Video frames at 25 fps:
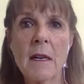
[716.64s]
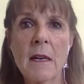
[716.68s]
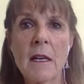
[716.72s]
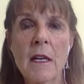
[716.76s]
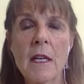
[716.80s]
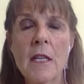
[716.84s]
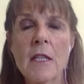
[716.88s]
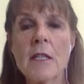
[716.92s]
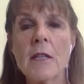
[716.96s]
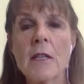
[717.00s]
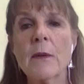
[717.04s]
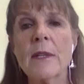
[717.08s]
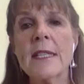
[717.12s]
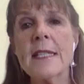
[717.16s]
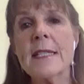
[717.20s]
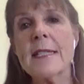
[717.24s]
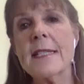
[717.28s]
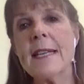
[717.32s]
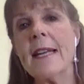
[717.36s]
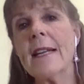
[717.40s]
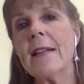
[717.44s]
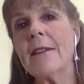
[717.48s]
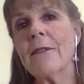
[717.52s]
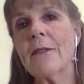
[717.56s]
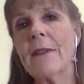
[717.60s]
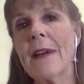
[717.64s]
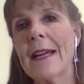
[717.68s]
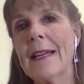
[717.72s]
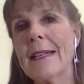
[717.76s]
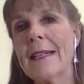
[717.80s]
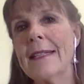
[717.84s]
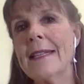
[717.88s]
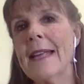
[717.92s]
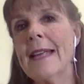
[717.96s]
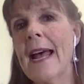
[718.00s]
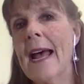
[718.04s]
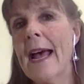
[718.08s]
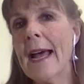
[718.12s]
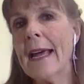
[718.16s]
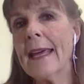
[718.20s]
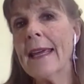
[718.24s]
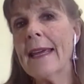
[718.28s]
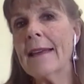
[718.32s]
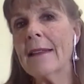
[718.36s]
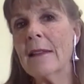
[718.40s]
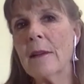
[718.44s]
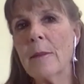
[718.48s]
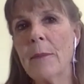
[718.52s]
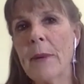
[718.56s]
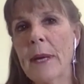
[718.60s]
So instead of
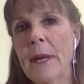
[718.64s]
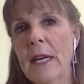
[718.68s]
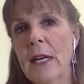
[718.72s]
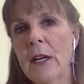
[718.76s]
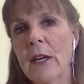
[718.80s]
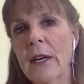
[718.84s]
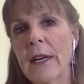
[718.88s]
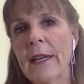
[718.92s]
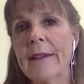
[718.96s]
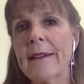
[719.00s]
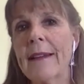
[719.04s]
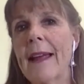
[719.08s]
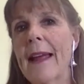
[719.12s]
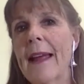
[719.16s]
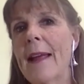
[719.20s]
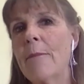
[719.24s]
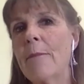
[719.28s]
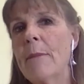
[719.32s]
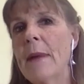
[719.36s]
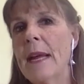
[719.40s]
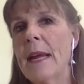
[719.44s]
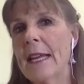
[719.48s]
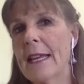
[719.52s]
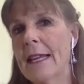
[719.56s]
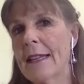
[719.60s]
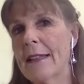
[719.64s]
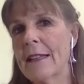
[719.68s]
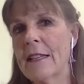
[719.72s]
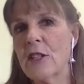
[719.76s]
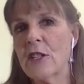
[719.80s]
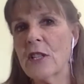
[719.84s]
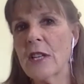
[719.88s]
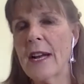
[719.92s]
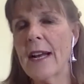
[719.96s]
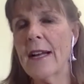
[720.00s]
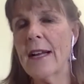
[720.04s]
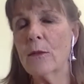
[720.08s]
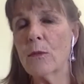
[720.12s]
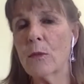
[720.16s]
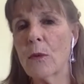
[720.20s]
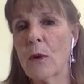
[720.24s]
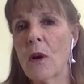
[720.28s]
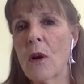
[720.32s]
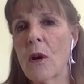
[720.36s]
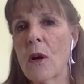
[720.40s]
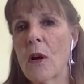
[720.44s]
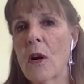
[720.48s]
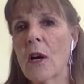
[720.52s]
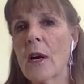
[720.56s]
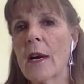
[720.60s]
attacking the parent and making the child
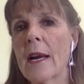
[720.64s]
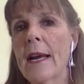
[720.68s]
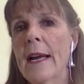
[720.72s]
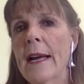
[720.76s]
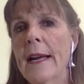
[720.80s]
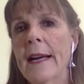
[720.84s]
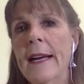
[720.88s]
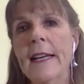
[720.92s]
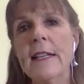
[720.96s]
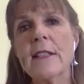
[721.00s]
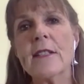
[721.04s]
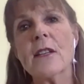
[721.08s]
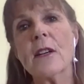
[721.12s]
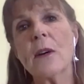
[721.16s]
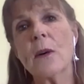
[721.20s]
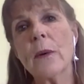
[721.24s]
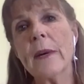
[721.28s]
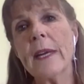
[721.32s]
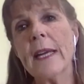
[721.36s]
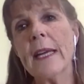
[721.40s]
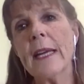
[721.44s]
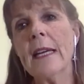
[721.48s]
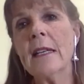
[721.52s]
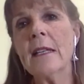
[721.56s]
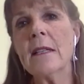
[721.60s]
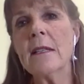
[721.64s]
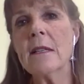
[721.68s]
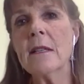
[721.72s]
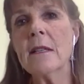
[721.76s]
wrong, it's going in to